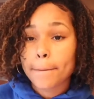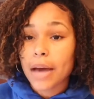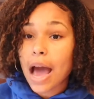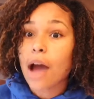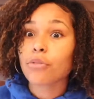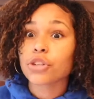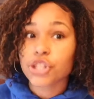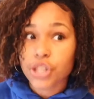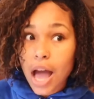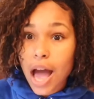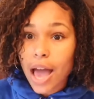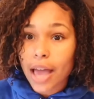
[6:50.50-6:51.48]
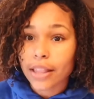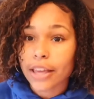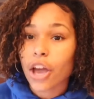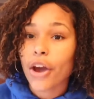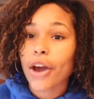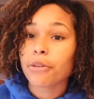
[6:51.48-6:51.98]
but I was shy.
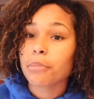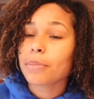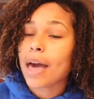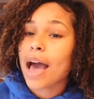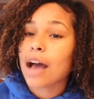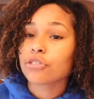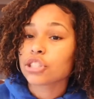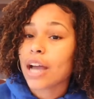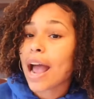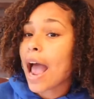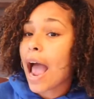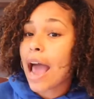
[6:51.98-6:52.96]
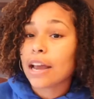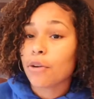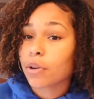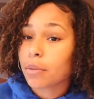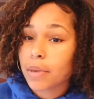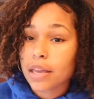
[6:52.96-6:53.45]
Like, y'all gotta remember, I was shy. I
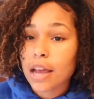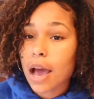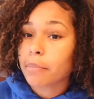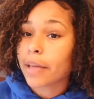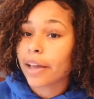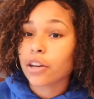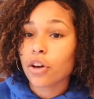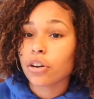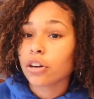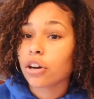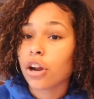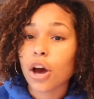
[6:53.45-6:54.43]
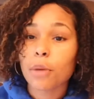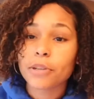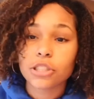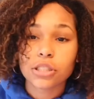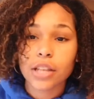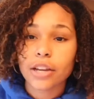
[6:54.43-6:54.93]
didn't want to be in it. I'm like, no.
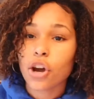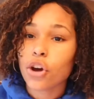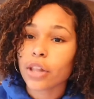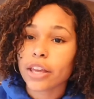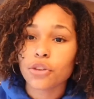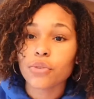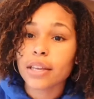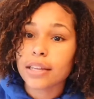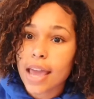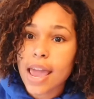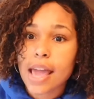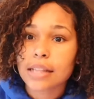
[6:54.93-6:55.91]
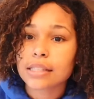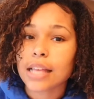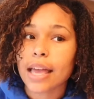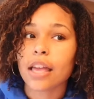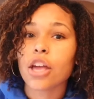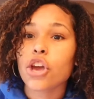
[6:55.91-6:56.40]
But she's like, no, like, you can dance.
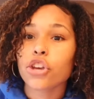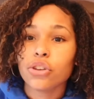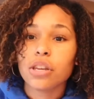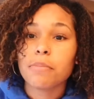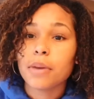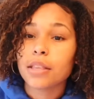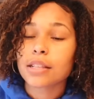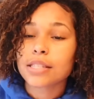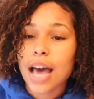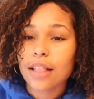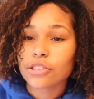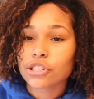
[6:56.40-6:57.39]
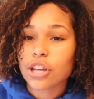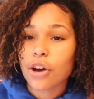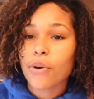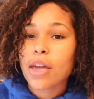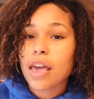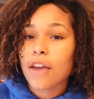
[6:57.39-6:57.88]
Like, you need to be in the talent
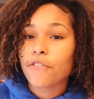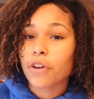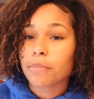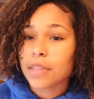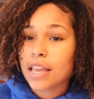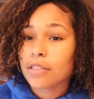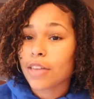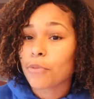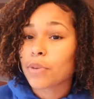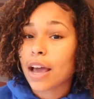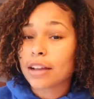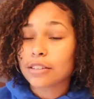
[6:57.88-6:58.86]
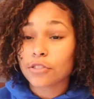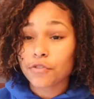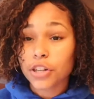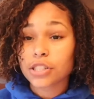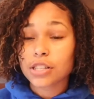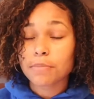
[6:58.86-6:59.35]
show. And from then, like, when I
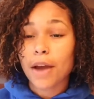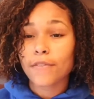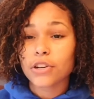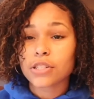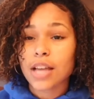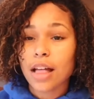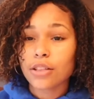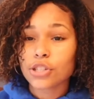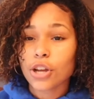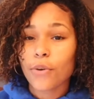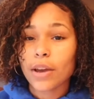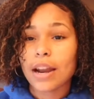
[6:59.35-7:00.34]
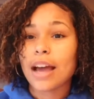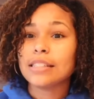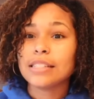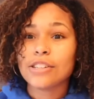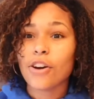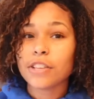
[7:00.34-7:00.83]
first did my first talent show and I
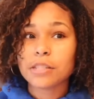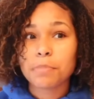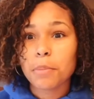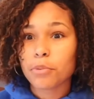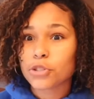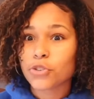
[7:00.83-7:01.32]
seen all these people